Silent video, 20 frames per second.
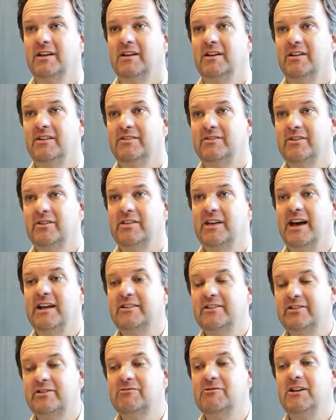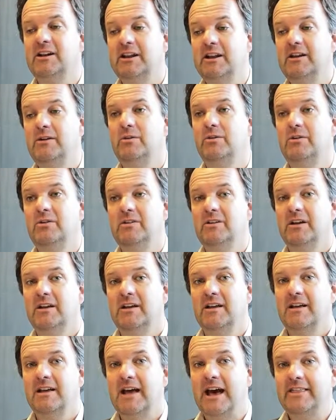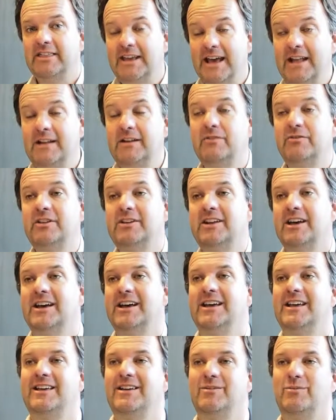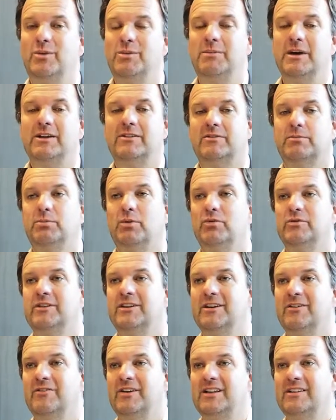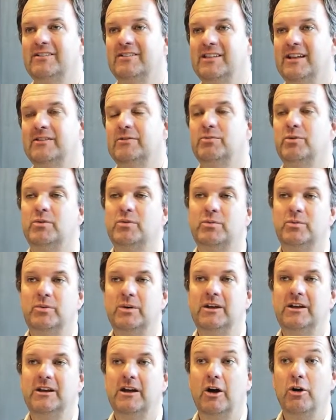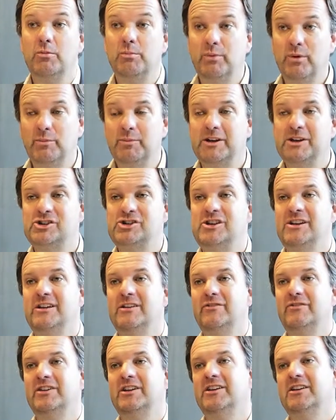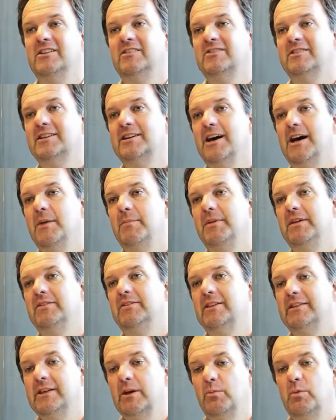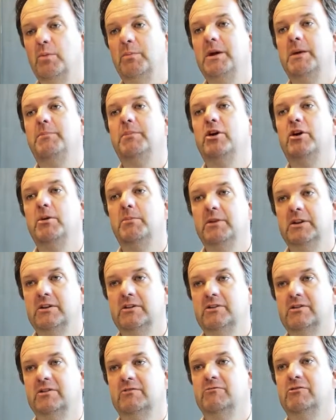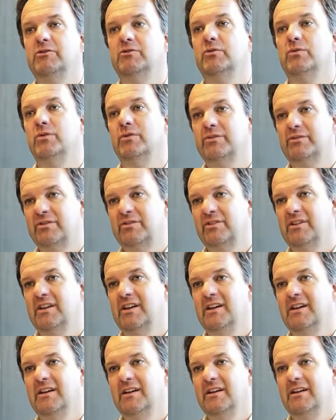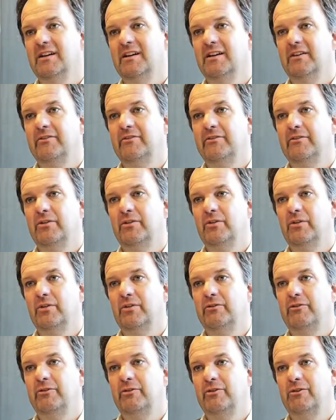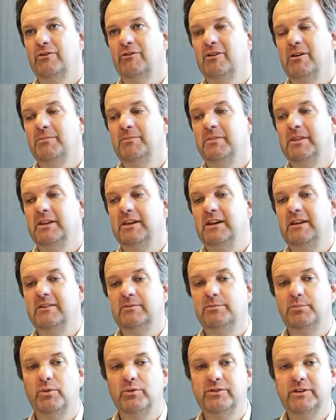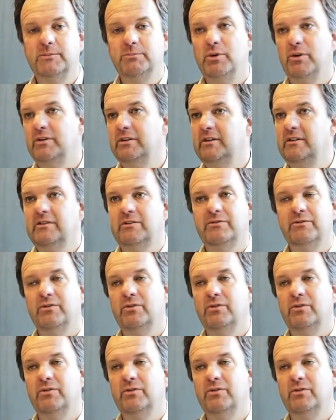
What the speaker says: So that's really, at the end of the day, with mega sporting events, that's what we hope will be achieved in years to come, is that there will be a permanent resource for the sporting bodies